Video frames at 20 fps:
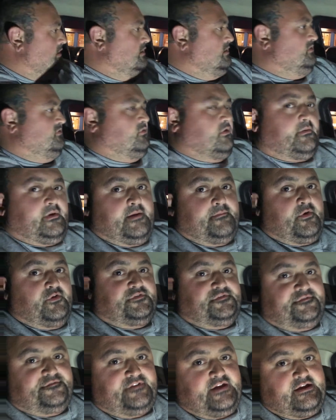It's one of my
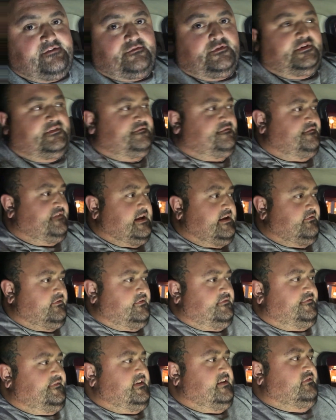most favorite
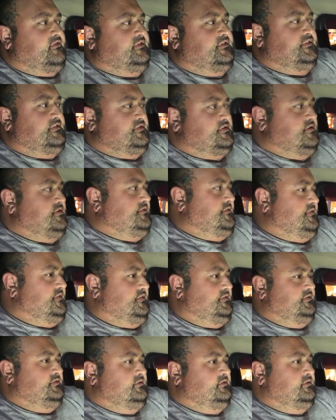desserts.